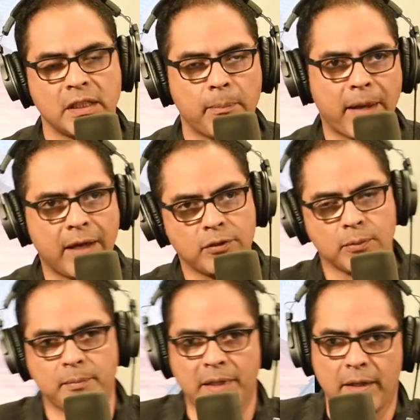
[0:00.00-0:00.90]
the past it
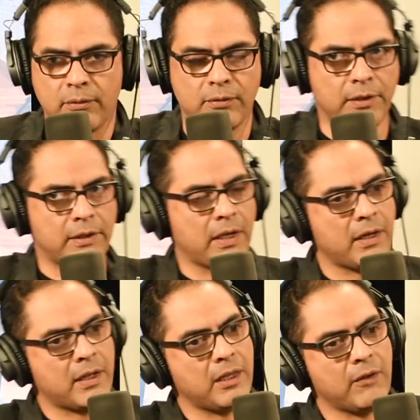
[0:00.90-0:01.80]
would be like with your
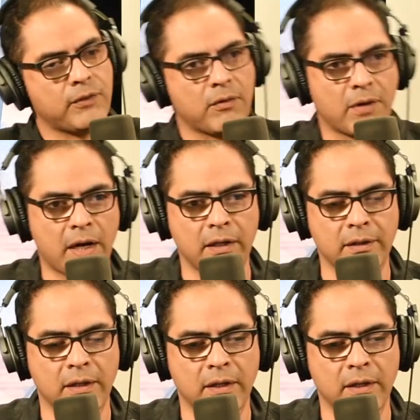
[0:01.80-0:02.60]
antenna left and right